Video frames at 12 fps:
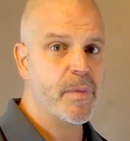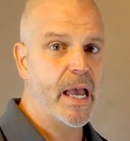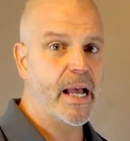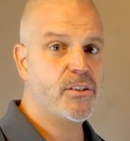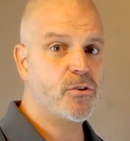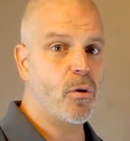
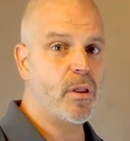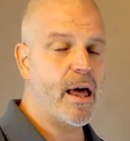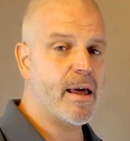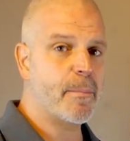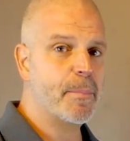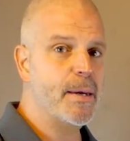And so a
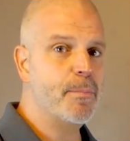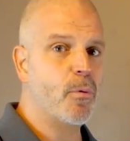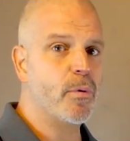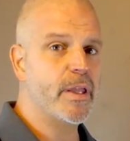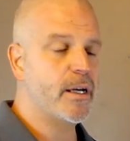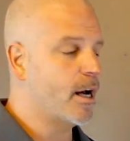lot of people,
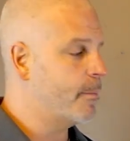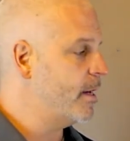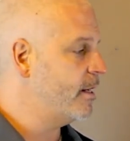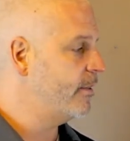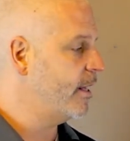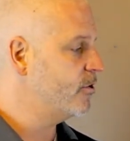when they come
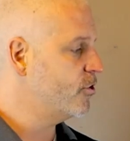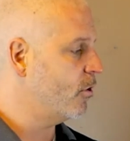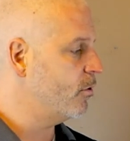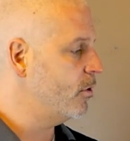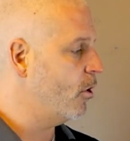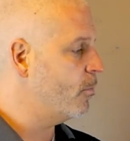in and they
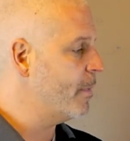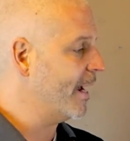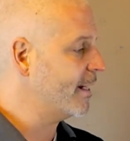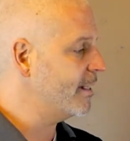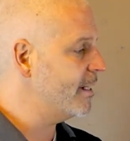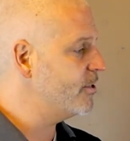show low
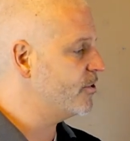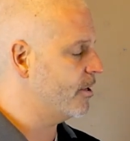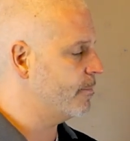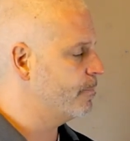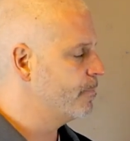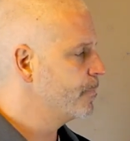
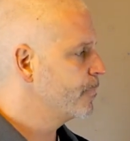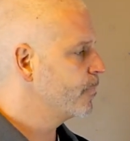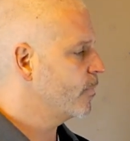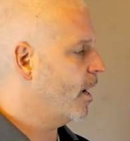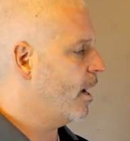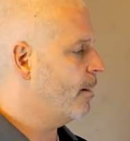magnesium,
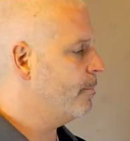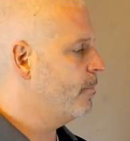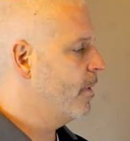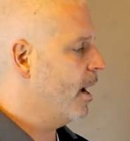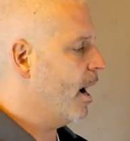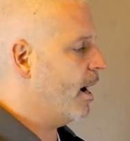
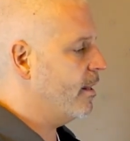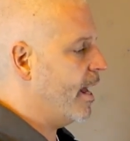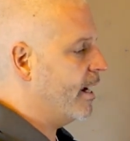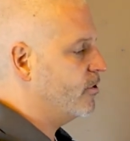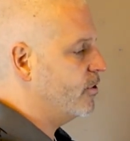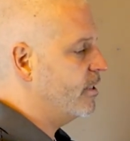I'll
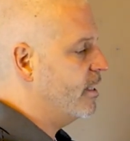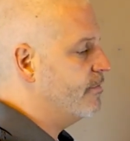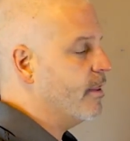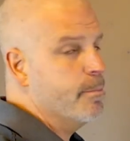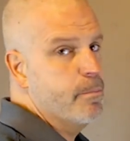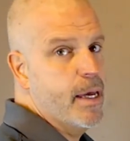actually give
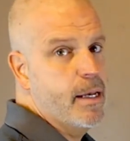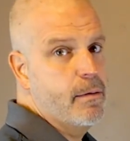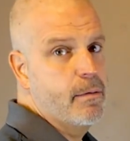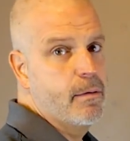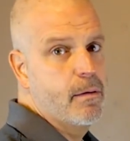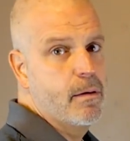them min,
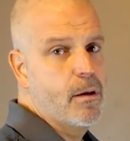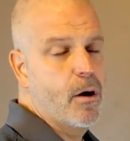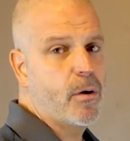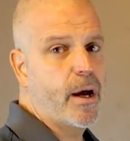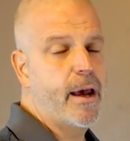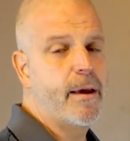
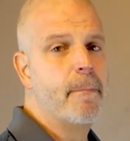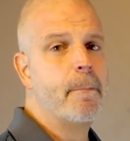okay?